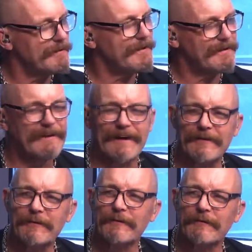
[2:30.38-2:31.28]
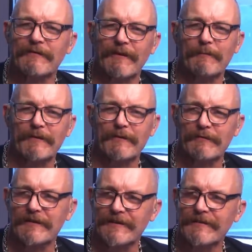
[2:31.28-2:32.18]
be it. I knew there was something
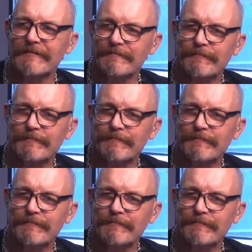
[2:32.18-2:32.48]
over there.